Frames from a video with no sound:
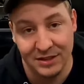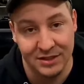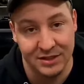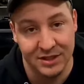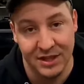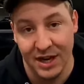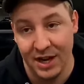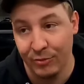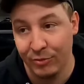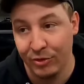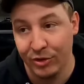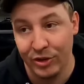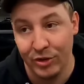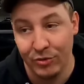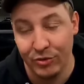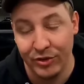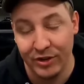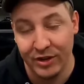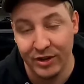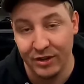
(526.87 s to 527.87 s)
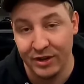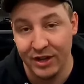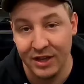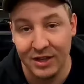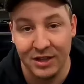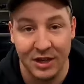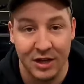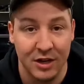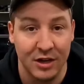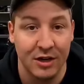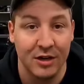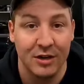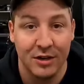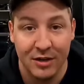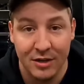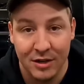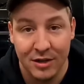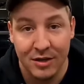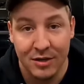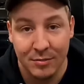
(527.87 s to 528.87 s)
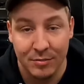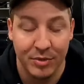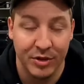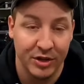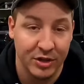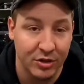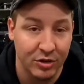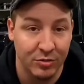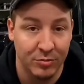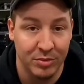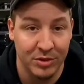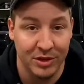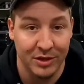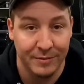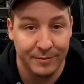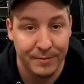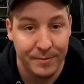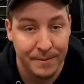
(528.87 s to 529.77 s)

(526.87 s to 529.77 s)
He said, I really don't think it'll get there, but it could be.